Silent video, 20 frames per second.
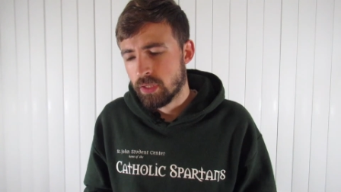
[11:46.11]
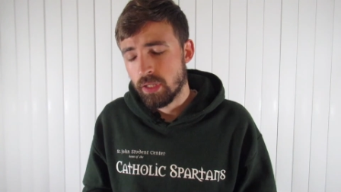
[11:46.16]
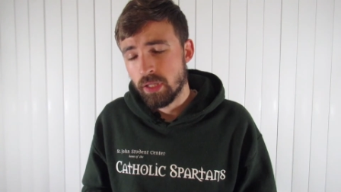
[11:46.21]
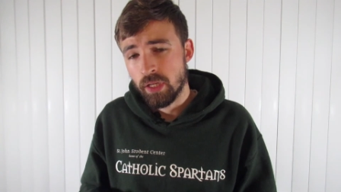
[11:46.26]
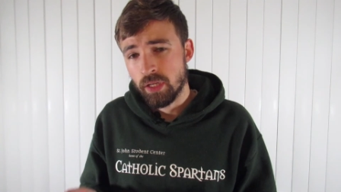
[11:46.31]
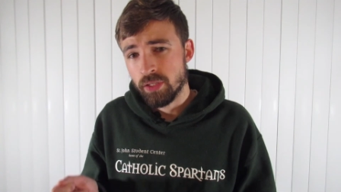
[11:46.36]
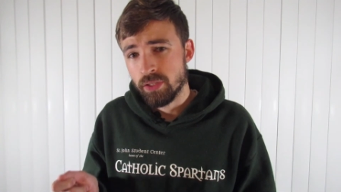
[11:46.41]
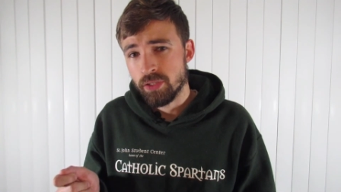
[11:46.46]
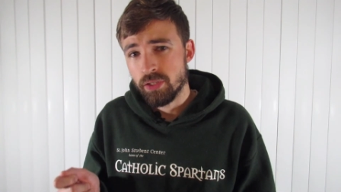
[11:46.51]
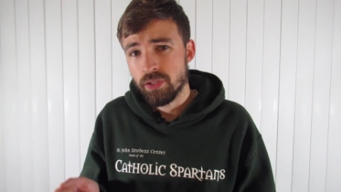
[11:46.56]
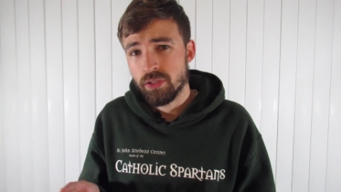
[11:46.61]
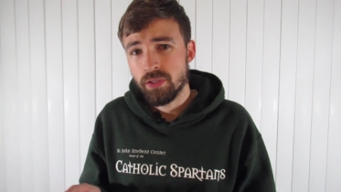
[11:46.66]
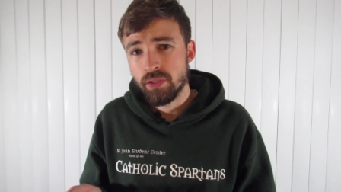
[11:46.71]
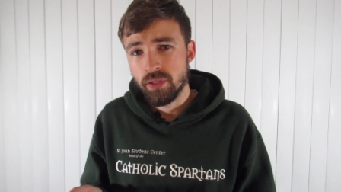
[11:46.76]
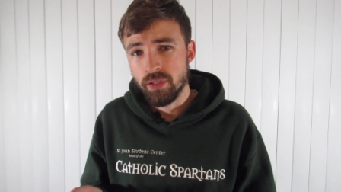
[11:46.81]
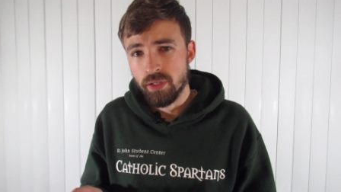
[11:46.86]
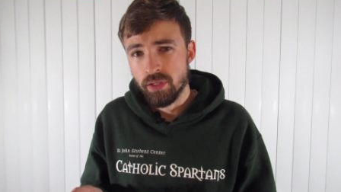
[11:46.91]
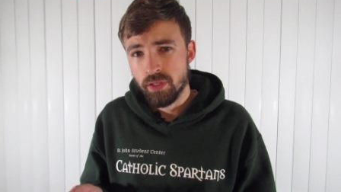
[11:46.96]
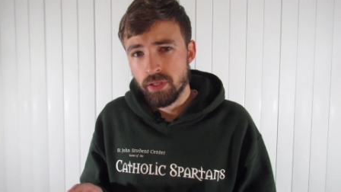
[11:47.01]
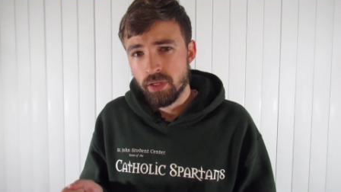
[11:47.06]
And that is
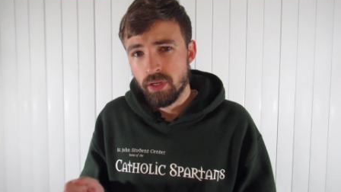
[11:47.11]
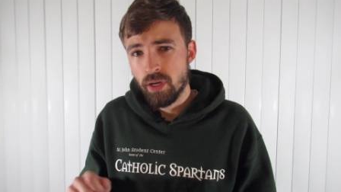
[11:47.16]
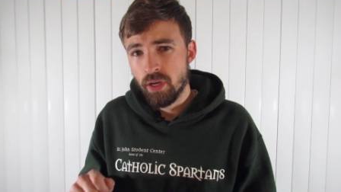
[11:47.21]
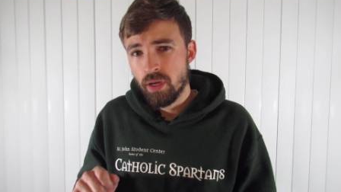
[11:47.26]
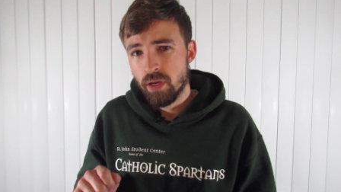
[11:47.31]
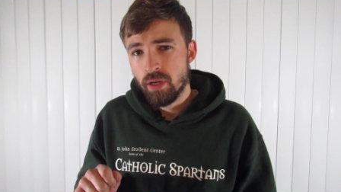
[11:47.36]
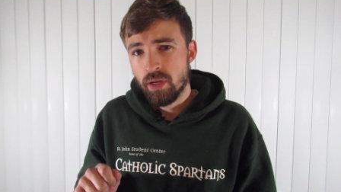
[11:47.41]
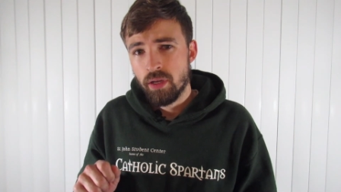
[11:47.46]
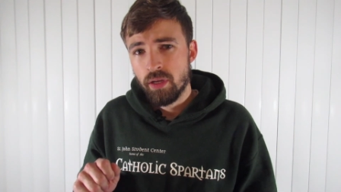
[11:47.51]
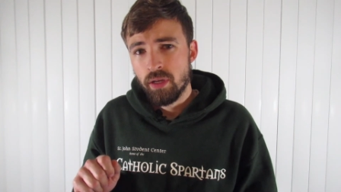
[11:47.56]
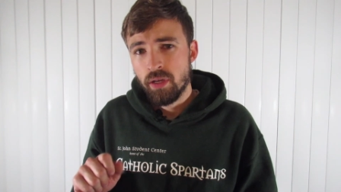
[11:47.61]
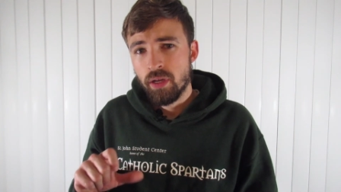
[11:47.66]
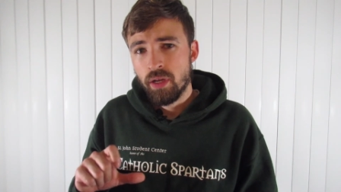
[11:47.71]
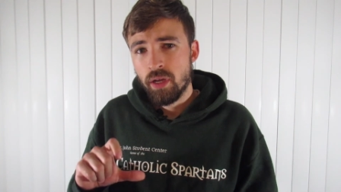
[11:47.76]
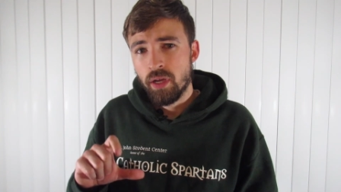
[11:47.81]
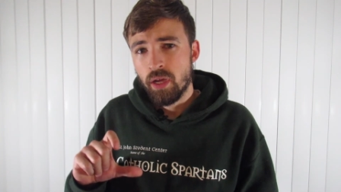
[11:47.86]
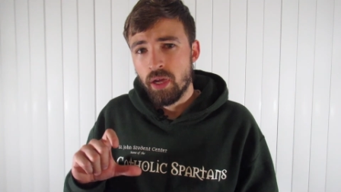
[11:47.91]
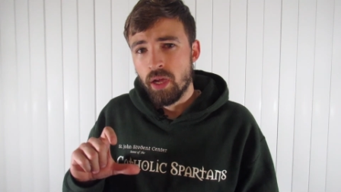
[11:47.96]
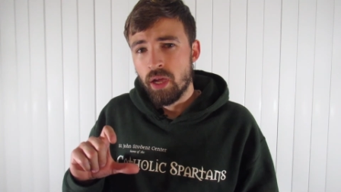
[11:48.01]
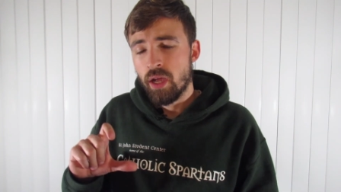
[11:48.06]
good.
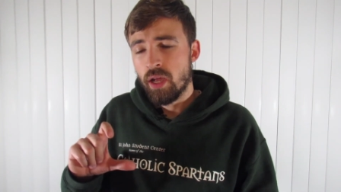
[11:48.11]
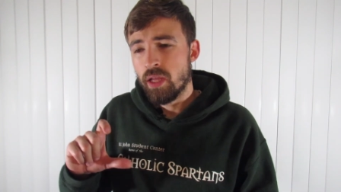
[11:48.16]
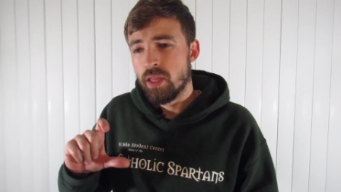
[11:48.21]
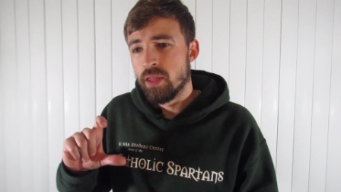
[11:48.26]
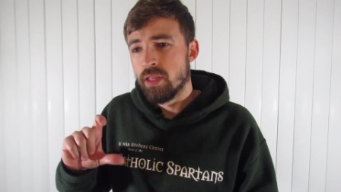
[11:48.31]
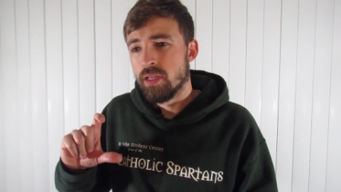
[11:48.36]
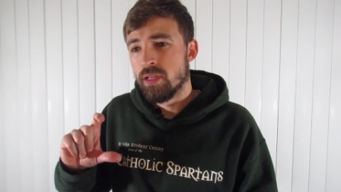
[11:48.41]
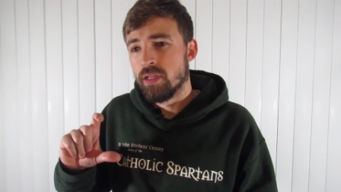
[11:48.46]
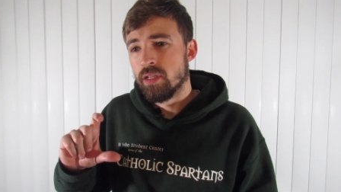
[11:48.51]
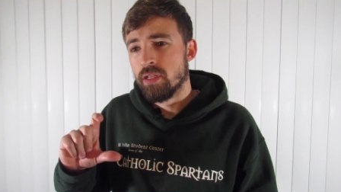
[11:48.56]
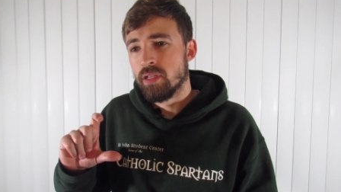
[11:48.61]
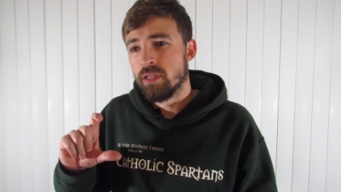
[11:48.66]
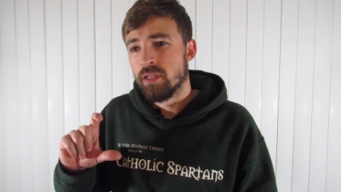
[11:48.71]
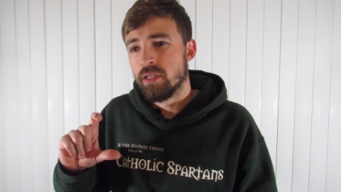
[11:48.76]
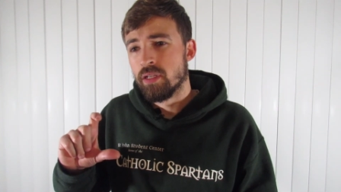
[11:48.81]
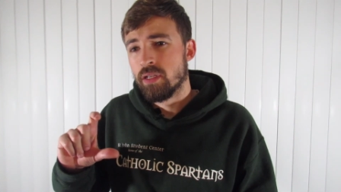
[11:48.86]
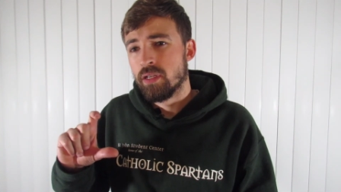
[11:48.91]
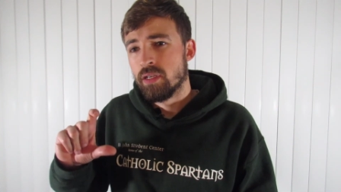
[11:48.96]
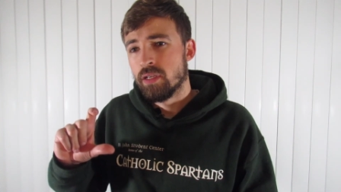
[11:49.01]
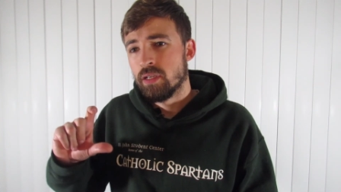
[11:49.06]
And then